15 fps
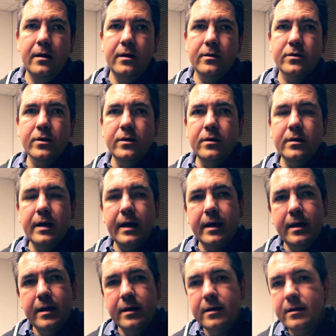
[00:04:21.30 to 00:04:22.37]
So
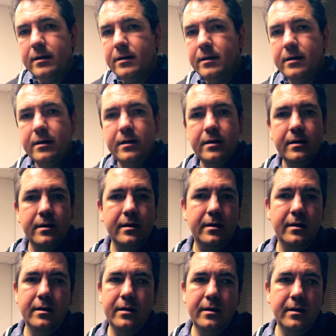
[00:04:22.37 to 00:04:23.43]
like
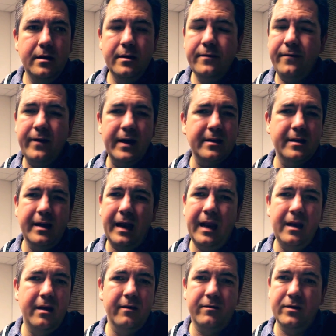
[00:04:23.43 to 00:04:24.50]
the fact that
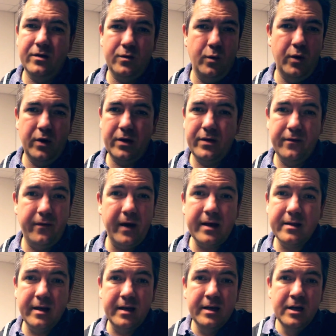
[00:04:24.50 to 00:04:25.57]
any of this works, the
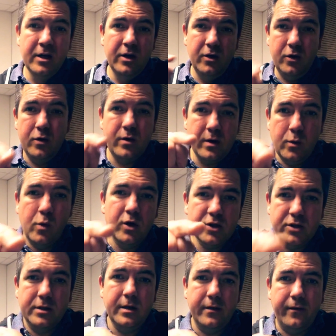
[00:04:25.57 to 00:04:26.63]
fact that you can
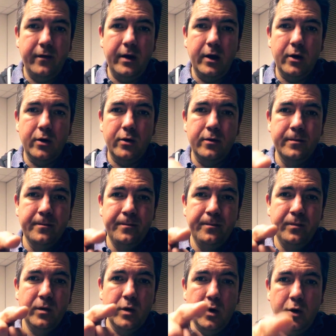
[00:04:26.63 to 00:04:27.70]
watch this video
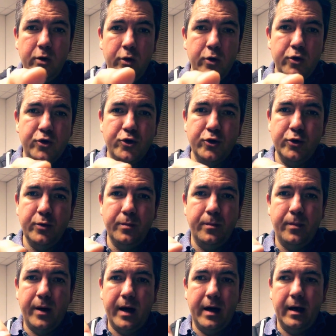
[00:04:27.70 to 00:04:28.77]
on YouTube
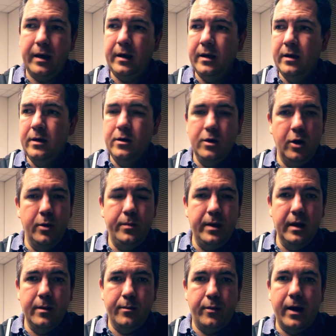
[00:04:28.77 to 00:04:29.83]
by
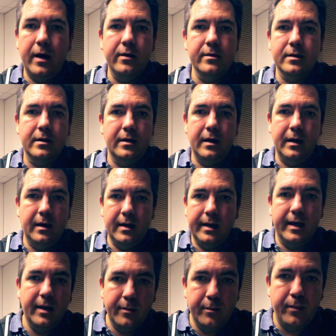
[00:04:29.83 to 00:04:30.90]
opening a browser and
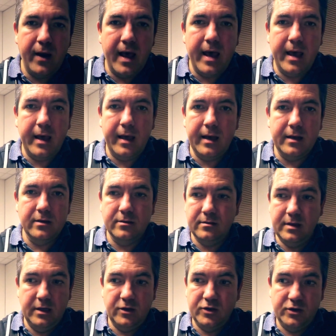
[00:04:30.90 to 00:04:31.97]
clicking play and
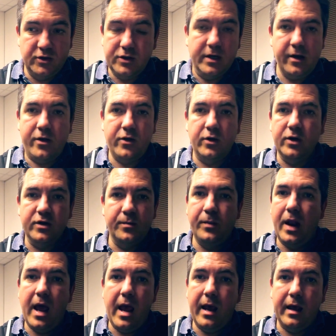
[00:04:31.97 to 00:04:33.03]
it just starts
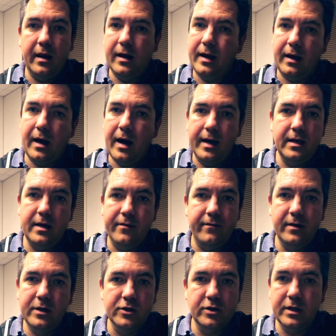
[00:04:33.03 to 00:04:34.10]
playing in like high
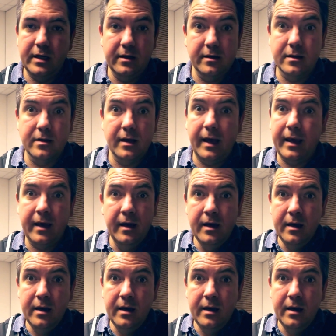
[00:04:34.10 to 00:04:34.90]
definition, is like